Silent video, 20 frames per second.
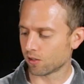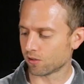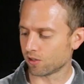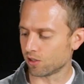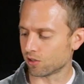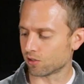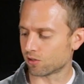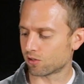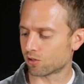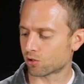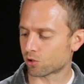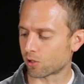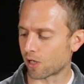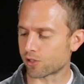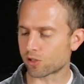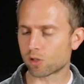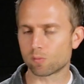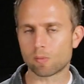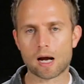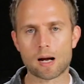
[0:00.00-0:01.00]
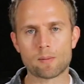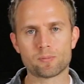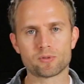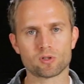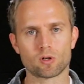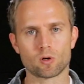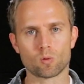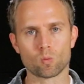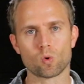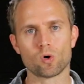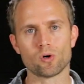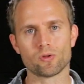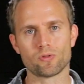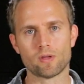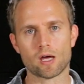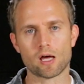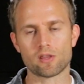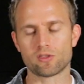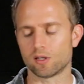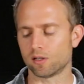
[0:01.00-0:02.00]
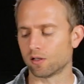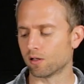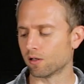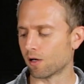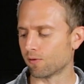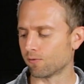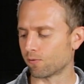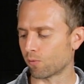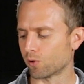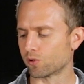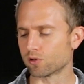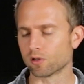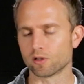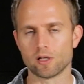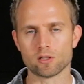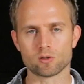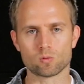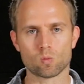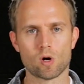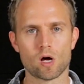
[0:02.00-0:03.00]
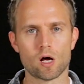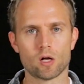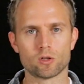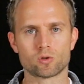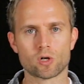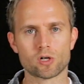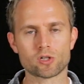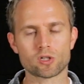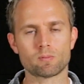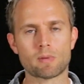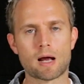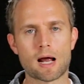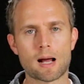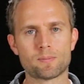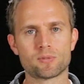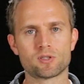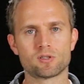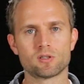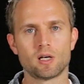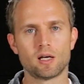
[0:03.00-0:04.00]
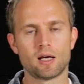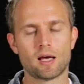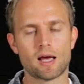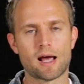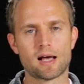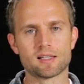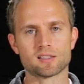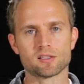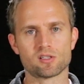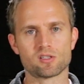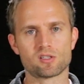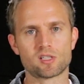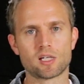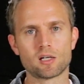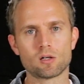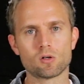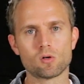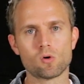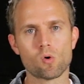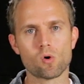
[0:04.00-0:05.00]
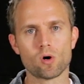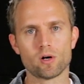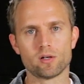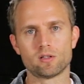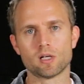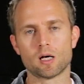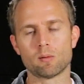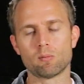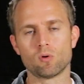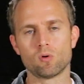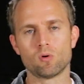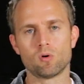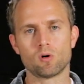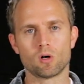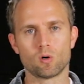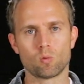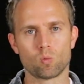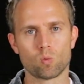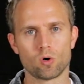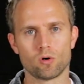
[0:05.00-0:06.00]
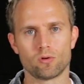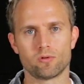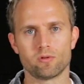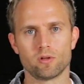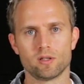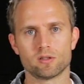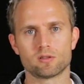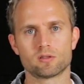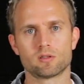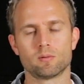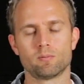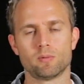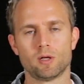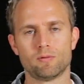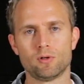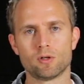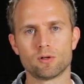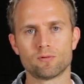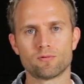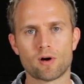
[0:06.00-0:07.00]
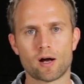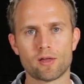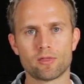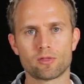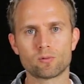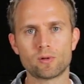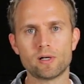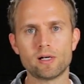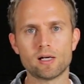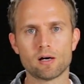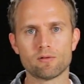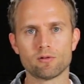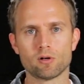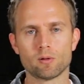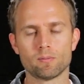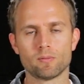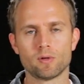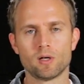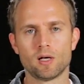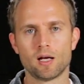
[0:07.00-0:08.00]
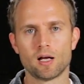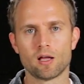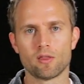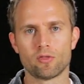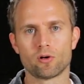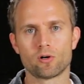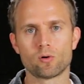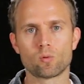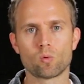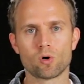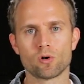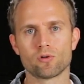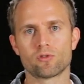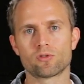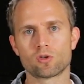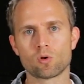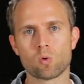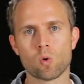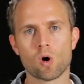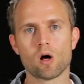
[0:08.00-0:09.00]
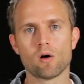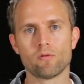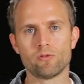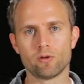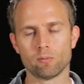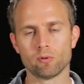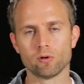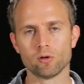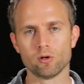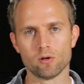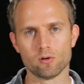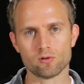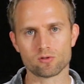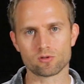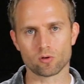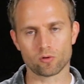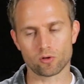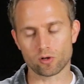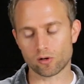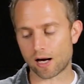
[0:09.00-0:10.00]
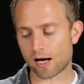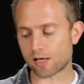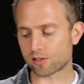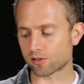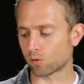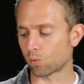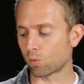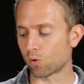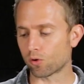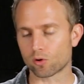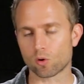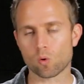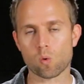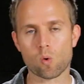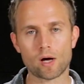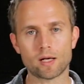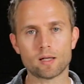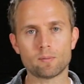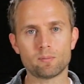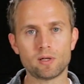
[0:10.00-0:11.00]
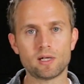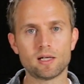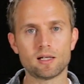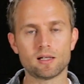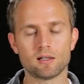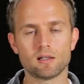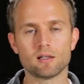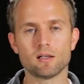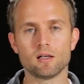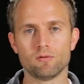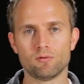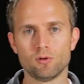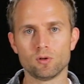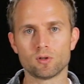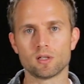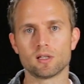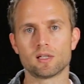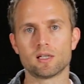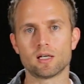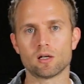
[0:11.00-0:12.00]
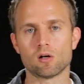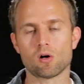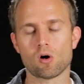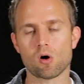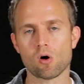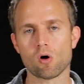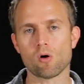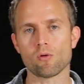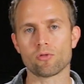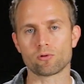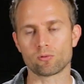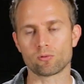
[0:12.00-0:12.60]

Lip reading: These treasure maps are worth nothing, unfortunately, as well. Treasure maps as a single or a double are worthless. But if you can find 3 of them, they're worth 12 doubloons. So they're actually worth quite a bit if you can get all